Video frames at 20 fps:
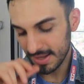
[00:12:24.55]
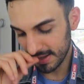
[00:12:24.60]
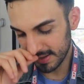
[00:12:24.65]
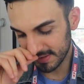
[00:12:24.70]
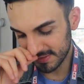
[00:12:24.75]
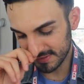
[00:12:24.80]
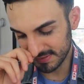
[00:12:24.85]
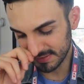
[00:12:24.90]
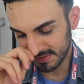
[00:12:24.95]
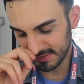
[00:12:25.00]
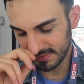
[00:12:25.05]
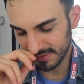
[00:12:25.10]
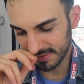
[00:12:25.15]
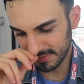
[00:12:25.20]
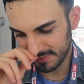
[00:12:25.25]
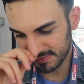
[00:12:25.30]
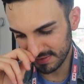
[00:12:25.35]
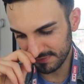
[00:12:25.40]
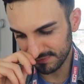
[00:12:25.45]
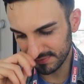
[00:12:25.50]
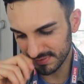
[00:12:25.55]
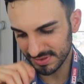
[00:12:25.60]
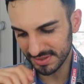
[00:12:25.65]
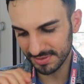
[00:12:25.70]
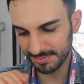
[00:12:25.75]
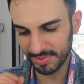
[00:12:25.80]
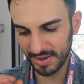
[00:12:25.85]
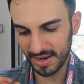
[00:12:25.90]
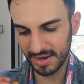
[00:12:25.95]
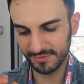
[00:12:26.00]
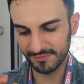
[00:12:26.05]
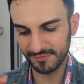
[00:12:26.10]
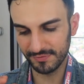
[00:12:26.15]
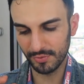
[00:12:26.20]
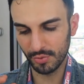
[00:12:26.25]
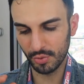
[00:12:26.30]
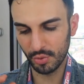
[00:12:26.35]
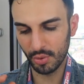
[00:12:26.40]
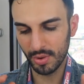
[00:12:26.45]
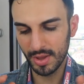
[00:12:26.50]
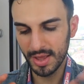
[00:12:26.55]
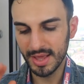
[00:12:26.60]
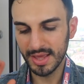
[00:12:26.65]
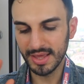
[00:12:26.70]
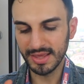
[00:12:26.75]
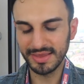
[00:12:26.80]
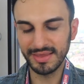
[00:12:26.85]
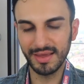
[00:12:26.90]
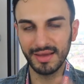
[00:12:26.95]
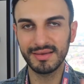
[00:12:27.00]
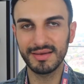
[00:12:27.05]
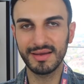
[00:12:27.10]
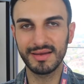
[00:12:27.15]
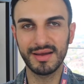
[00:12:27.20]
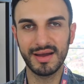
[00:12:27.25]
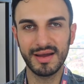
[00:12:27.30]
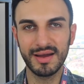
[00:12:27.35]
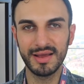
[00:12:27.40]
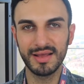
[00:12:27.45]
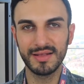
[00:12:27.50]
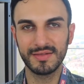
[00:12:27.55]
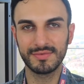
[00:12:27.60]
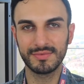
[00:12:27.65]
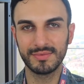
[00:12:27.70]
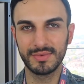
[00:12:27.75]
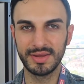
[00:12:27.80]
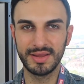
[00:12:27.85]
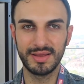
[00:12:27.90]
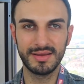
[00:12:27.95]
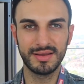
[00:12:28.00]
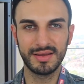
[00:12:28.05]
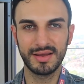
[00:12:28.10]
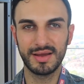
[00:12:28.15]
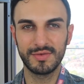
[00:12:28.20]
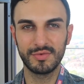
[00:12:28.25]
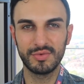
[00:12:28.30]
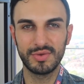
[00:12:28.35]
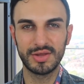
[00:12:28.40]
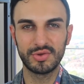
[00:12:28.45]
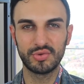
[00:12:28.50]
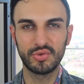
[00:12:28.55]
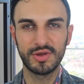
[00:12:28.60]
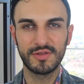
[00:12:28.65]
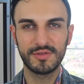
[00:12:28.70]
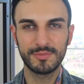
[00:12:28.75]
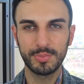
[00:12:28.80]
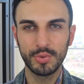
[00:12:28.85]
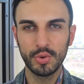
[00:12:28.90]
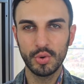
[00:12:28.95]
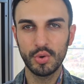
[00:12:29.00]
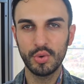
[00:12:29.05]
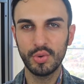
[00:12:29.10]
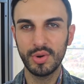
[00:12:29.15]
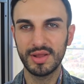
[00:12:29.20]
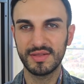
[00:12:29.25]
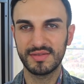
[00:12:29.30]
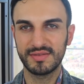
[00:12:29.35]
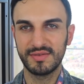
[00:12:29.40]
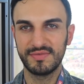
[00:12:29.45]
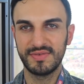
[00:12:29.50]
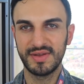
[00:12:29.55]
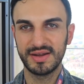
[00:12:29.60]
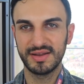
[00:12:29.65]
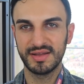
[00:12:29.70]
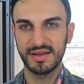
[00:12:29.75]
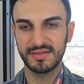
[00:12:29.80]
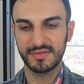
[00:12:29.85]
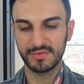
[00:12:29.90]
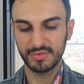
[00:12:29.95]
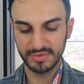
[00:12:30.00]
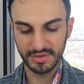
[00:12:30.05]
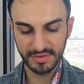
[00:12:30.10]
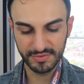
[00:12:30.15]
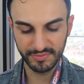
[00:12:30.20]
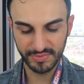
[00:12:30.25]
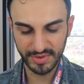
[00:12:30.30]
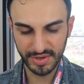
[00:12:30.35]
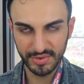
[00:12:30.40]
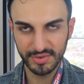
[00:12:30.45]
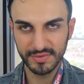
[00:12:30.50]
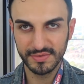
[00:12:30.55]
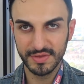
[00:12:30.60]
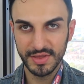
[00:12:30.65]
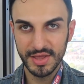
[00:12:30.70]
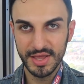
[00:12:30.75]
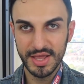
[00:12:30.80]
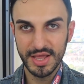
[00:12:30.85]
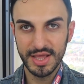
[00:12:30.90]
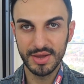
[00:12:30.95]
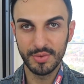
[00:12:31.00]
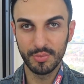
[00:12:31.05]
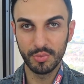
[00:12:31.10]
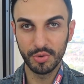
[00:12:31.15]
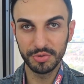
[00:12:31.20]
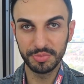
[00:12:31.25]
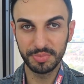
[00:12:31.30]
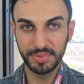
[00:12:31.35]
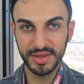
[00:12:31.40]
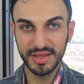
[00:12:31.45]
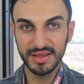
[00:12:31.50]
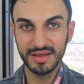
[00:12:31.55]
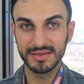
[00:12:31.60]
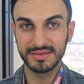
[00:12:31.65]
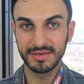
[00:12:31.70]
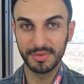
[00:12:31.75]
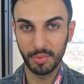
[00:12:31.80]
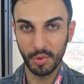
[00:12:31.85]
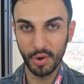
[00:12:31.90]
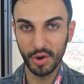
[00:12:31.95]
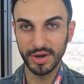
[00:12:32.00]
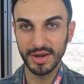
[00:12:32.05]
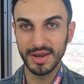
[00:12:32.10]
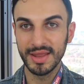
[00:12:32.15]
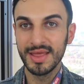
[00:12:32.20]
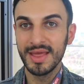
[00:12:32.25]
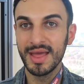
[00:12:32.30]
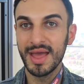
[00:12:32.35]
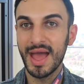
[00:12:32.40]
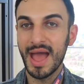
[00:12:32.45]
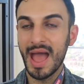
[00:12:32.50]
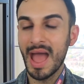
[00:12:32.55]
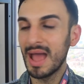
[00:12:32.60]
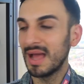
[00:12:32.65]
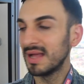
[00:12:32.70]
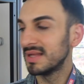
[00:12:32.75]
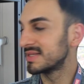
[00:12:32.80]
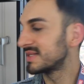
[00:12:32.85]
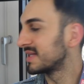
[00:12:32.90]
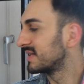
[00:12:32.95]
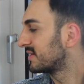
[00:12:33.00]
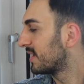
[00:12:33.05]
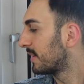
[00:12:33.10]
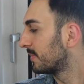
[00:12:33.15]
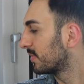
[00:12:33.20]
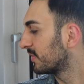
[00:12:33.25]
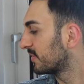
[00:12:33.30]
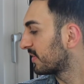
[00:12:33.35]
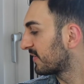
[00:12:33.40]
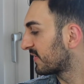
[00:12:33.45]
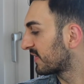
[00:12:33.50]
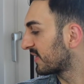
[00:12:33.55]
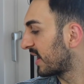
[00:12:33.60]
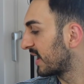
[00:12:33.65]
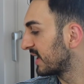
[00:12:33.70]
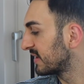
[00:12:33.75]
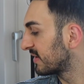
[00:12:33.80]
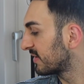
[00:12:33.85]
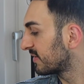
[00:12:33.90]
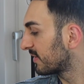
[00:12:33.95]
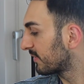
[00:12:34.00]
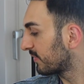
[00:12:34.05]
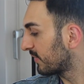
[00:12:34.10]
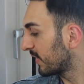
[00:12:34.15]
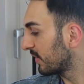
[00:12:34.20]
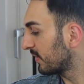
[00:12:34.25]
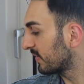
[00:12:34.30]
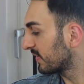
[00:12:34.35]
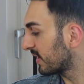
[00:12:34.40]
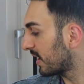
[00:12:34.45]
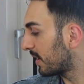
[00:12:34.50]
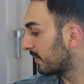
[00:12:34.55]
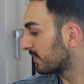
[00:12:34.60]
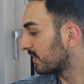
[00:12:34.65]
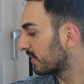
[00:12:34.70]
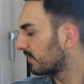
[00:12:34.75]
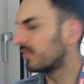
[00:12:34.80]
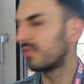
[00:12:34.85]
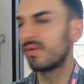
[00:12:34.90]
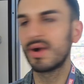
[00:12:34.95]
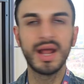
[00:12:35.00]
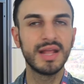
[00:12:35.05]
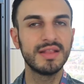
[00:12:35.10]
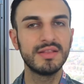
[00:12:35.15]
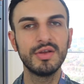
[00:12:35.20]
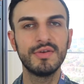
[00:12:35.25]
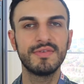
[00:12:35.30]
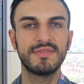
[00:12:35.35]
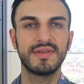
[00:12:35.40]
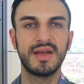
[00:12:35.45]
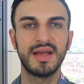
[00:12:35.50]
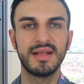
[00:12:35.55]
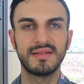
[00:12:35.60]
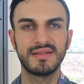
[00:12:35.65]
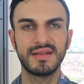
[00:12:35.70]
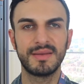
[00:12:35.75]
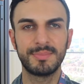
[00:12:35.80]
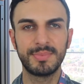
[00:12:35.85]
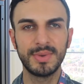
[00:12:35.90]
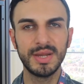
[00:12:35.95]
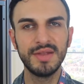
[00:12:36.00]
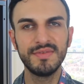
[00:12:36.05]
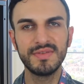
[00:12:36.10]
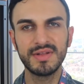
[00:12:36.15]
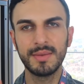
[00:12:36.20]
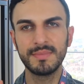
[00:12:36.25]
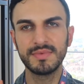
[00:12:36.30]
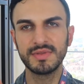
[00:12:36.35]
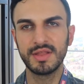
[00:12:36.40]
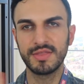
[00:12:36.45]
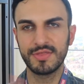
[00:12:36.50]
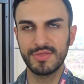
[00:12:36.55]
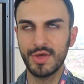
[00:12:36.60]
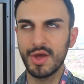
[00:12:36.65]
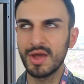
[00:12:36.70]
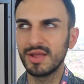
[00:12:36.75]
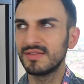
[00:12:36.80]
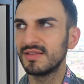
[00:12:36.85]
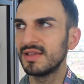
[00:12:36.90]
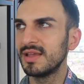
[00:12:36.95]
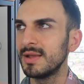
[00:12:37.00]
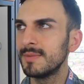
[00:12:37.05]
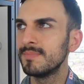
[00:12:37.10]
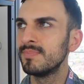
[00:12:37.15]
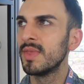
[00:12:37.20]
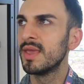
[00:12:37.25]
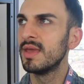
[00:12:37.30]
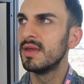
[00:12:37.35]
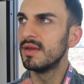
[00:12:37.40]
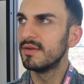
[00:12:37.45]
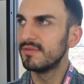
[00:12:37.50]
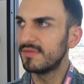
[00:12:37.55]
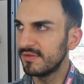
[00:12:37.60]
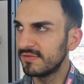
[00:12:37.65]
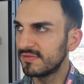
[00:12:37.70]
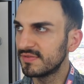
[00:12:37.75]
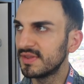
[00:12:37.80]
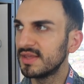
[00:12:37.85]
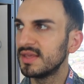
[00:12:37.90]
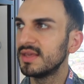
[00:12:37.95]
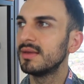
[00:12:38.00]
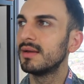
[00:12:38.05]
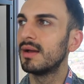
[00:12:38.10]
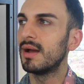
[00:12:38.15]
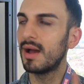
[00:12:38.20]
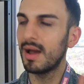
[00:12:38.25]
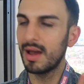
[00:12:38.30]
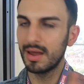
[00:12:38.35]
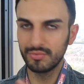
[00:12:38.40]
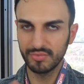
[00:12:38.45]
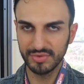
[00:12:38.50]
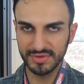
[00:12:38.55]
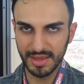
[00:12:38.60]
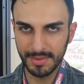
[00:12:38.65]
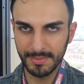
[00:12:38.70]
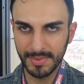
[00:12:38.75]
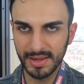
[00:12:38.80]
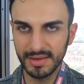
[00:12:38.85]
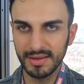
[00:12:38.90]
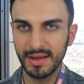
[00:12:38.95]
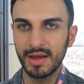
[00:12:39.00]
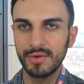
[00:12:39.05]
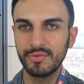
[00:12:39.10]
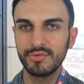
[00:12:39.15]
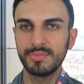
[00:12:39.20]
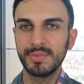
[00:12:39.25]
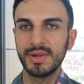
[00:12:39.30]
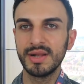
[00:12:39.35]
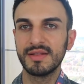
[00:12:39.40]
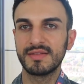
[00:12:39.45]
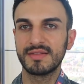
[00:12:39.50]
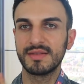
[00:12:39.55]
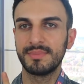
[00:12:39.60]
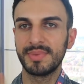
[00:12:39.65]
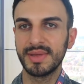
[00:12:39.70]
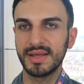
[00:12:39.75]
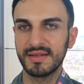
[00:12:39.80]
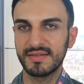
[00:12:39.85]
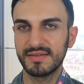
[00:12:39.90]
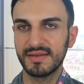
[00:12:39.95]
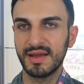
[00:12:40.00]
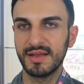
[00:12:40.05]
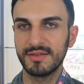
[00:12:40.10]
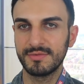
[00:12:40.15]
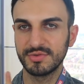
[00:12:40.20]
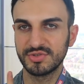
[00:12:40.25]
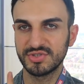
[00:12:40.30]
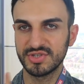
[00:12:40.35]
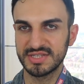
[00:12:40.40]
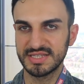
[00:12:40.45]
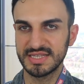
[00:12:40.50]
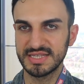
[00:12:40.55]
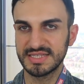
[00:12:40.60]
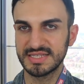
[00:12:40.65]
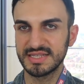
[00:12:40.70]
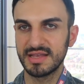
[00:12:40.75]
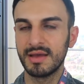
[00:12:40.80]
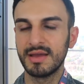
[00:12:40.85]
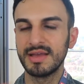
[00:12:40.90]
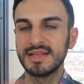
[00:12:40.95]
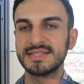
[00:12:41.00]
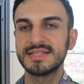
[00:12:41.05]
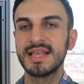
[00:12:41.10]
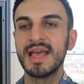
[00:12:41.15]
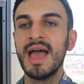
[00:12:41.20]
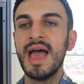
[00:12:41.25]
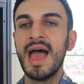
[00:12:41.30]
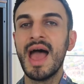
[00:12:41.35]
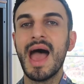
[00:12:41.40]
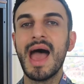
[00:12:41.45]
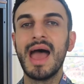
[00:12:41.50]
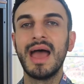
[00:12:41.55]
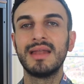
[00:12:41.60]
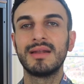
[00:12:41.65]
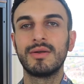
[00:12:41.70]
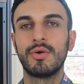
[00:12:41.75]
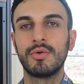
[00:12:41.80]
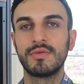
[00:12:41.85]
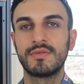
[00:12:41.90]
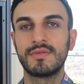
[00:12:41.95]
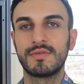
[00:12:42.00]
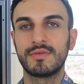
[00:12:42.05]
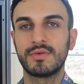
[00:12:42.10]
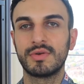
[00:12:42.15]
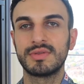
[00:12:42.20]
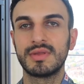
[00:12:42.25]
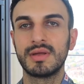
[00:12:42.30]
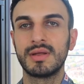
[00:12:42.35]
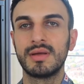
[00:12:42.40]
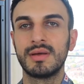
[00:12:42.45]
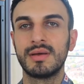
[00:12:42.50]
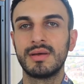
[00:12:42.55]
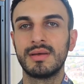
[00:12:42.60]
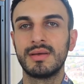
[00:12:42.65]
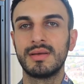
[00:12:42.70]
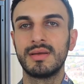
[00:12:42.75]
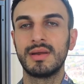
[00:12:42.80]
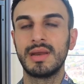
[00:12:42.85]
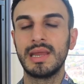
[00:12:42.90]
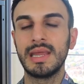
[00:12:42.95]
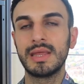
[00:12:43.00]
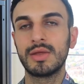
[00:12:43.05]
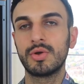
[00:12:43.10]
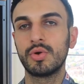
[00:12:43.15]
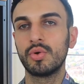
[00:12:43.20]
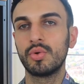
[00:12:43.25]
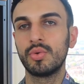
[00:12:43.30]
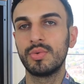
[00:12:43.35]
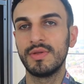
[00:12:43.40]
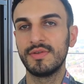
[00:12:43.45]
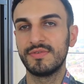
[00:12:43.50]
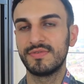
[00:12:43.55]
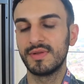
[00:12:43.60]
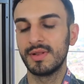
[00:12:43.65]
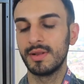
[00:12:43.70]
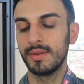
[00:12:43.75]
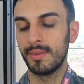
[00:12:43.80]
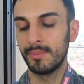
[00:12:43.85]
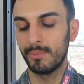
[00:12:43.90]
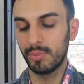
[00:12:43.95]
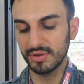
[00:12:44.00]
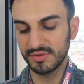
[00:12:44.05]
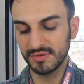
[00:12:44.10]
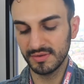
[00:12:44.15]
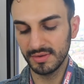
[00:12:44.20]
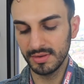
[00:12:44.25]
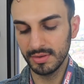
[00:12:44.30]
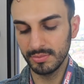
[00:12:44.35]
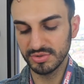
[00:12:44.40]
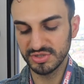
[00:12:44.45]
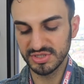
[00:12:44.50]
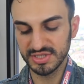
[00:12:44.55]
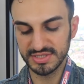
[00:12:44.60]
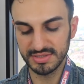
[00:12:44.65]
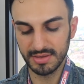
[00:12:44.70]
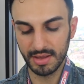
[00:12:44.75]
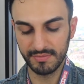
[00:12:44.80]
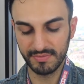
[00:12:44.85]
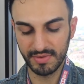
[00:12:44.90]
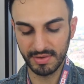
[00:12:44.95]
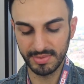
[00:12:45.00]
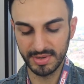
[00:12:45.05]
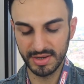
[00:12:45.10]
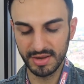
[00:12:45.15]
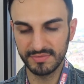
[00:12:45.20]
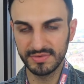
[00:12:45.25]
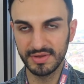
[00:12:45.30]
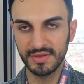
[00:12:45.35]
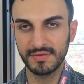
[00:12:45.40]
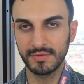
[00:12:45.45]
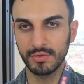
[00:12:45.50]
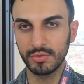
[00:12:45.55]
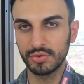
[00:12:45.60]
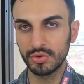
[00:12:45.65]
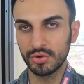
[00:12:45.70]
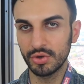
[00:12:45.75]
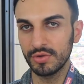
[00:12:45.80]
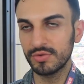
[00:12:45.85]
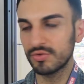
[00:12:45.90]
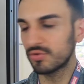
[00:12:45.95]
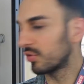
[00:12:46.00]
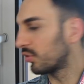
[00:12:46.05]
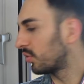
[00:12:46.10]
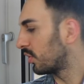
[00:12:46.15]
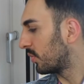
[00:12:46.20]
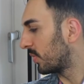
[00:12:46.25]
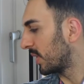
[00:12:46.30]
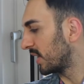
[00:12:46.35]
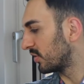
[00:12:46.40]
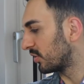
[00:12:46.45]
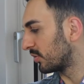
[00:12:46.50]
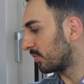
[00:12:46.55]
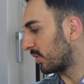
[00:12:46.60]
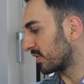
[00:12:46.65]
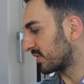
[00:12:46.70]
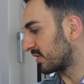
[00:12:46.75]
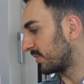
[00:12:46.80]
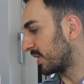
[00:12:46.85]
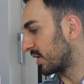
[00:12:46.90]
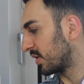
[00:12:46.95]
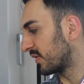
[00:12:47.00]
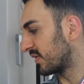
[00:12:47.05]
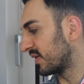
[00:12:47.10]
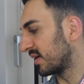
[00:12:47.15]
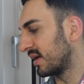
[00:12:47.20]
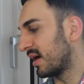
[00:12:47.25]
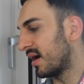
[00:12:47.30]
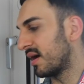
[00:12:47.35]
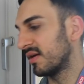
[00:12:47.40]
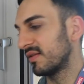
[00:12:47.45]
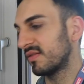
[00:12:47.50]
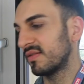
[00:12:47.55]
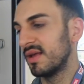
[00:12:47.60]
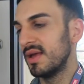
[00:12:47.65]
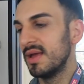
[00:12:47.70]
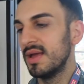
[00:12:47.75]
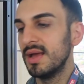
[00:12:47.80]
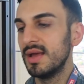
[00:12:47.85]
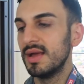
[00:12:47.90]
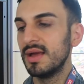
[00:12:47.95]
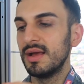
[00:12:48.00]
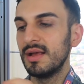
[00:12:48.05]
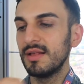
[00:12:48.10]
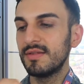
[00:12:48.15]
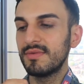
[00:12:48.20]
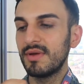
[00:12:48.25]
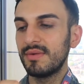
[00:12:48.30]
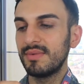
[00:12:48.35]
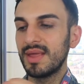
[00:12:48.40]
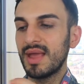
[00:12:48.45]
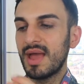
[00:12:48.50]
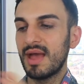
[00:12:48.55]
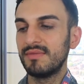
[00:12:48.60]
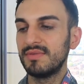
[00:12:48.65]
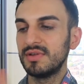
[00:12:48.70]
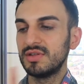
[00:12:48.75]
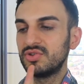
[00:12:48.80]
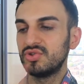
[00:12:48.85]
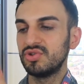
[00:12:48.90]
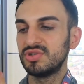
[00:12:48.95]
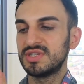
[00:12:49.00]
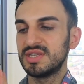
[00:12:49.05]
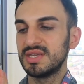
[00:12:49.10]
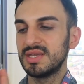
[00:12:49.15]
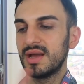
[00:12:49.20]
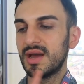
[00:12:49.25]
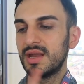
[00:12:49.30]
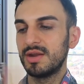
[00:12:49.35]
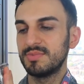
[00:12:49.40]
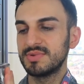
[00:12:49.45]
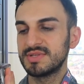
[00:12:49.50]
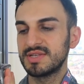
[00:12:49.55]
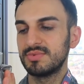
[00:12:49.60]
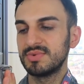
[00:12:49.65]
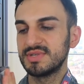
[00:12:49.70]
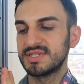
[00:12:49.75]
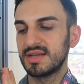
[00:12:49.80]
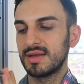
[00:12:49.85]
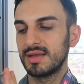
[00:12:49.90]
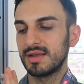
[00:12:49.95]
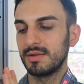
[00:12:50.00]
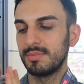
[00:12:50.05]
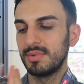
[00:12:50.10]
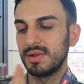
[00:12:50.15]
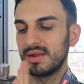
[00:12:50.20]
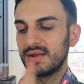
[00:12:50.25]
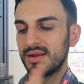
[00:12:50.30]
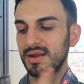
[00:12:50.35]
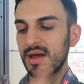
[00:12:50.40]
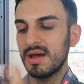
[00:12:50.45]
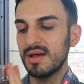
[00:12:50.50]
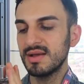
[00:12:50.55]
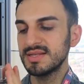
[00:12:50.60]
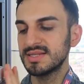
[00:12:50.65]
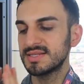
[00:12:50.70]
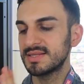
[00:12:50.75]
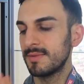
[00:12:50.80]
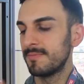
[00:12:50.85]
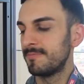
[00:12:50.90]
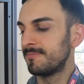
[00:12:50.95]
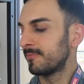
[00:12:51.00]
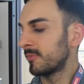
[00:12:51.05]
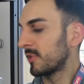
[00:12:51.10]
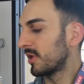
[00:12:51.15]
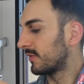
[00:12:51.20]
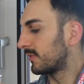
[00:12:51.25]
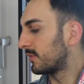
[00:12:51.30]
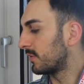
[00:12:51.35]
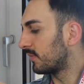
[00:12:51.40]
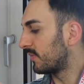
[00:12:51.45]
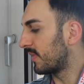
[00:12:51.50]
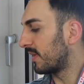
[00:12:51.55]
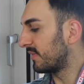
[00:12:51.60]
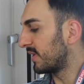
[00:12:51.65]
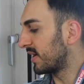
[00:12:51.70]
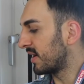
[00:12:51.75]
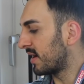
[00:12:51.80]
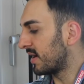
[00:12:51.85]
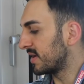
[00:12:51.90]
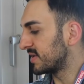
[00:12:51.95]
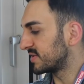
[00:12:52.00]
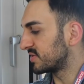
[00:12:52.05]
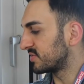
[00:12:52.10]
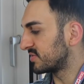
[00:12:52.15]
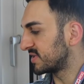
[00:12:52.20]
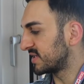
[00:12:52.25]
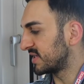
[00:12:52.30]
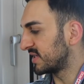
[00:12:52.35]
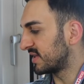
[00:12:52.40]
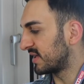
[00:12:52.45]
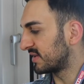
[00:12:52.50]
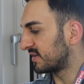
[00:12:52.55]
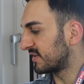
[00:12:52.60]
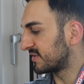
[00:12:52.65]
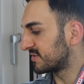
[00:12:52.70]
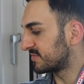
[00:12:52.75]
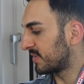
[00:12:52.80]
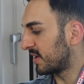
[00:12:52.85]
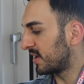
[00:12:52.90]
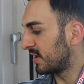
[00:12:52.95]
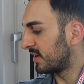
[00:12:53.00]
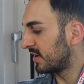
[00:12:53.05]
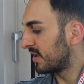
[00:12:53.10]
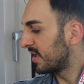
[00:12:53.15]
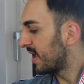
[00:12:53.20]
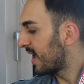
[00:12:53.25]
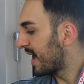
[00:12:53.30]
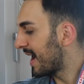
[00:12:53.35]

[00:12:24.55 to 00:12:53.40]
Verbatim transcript: It's Diesel, it's definitely a brand for younger guys, younger guys who like to explore and stuff like that. So this fragrance would be the one. And in terms of the sizes, this fragrance comes in a variety of sizes. I believe it comes in a thirty, fifty, one hundred milliliters. one hundred milliliters is the bigger size, which is this size. And also it's got the Eco Refill bottle, which is very lovely. So do not throw away your bottle, because the glass is very heavy duty, one hundred percent recyclable glass. So very nice to see that as well.